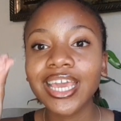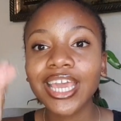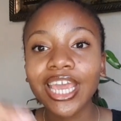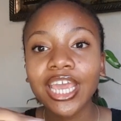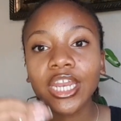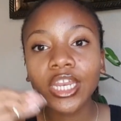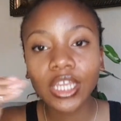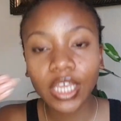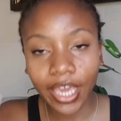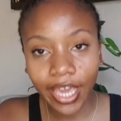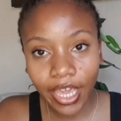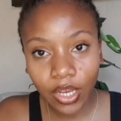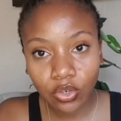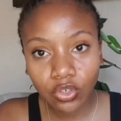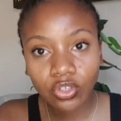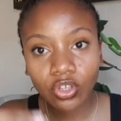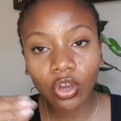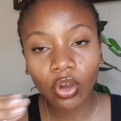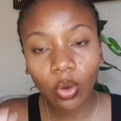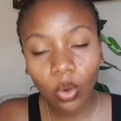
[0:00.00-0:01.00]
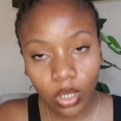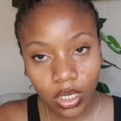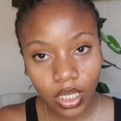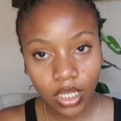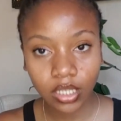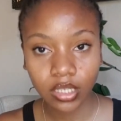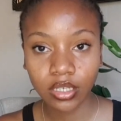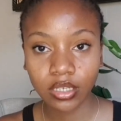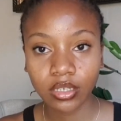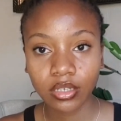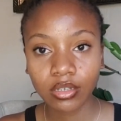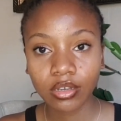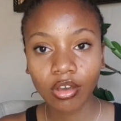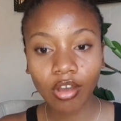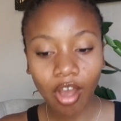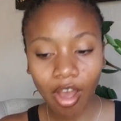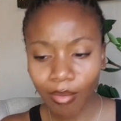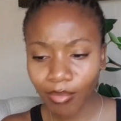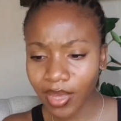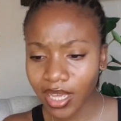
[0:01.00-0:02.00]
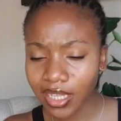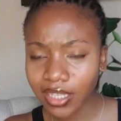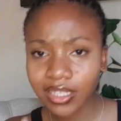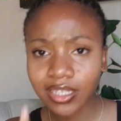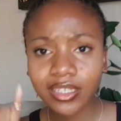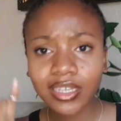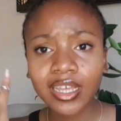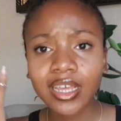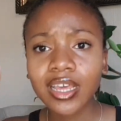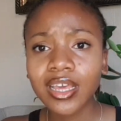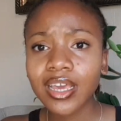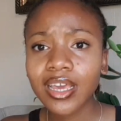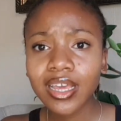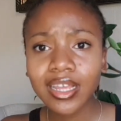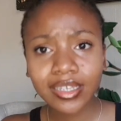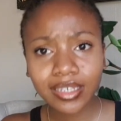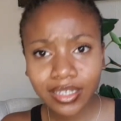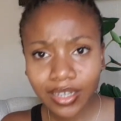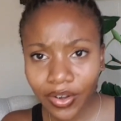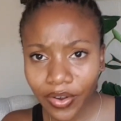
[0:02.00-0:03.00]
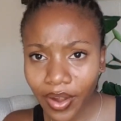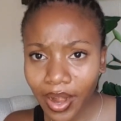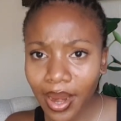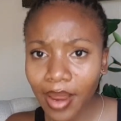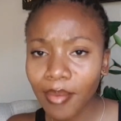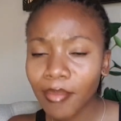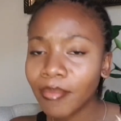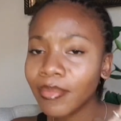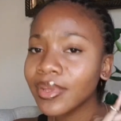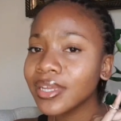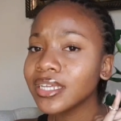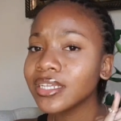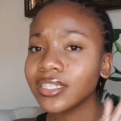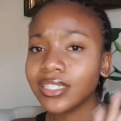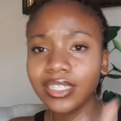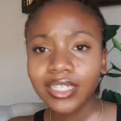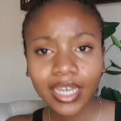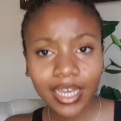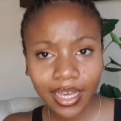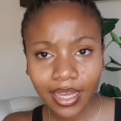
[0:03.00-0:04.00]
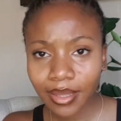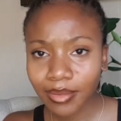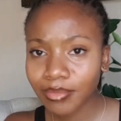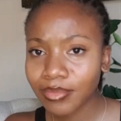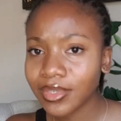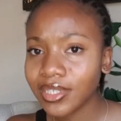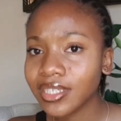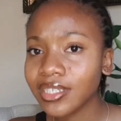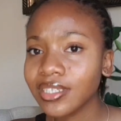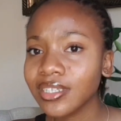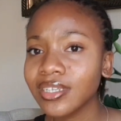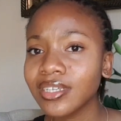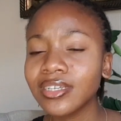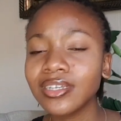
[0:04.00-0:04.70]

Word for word: Engage with your audience. Comments, Instagram, D Ms,